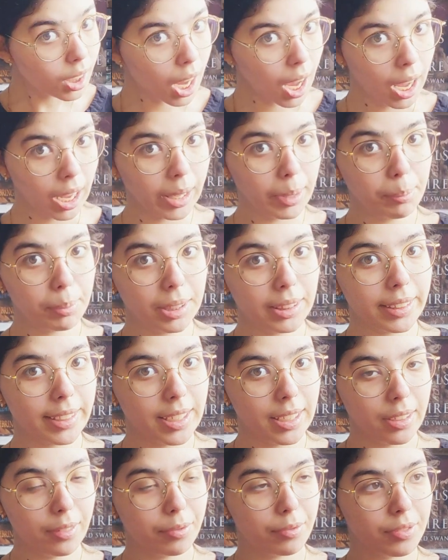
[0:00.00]
I
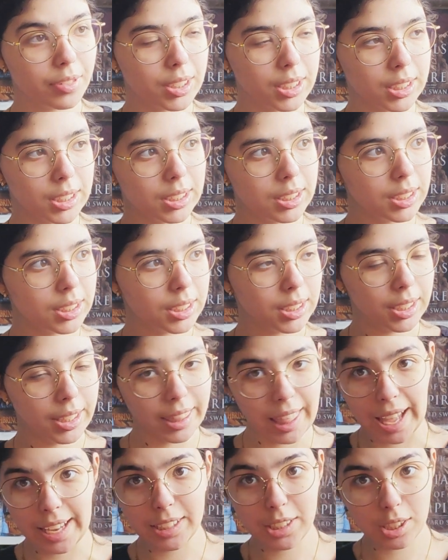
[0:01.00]
believe
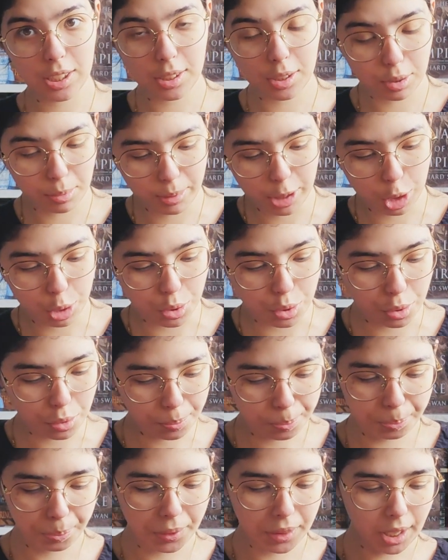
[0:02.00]
that to be
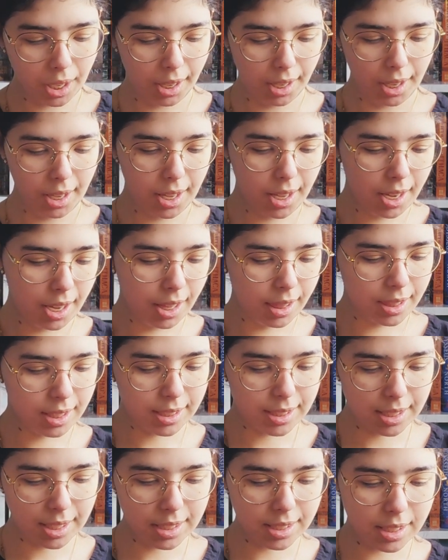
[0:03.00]
true.
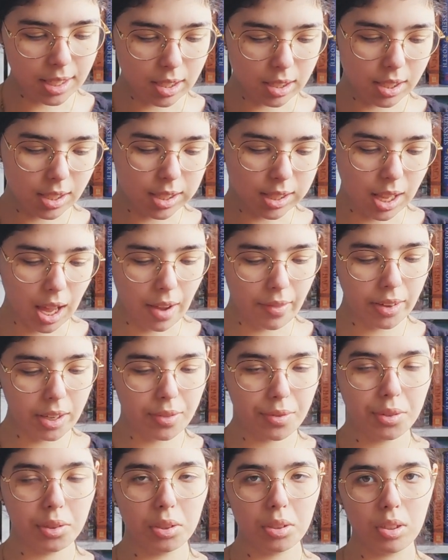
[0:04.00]
This is Slavic
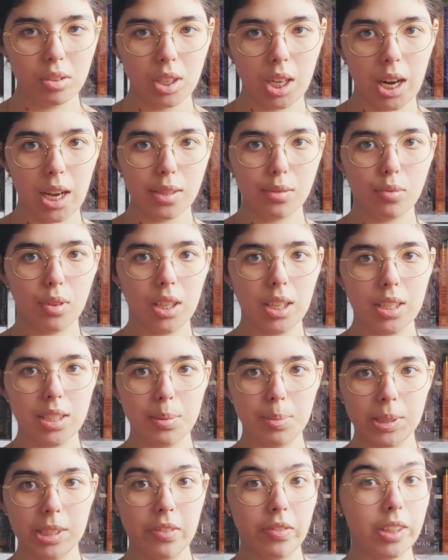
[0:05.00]
folklore, as well as
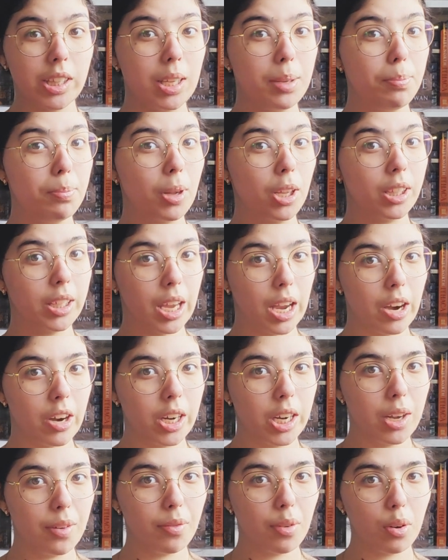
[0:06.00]
specifically
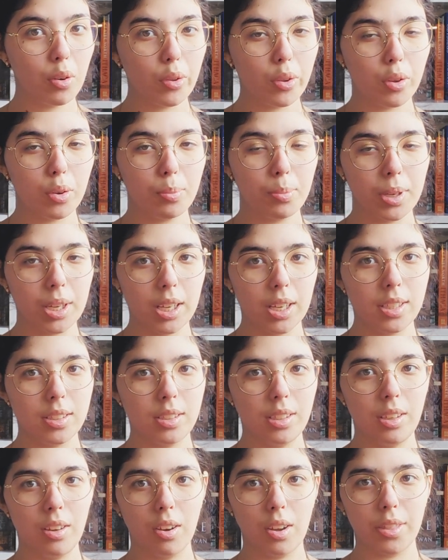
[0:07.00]
Bulgarian folklore, because
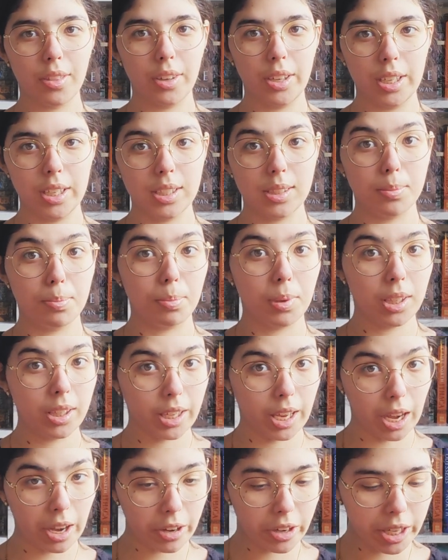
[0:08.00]
the author is
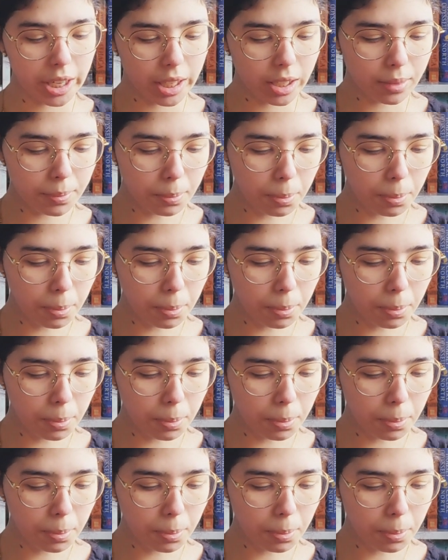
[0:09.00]
Bulgarian.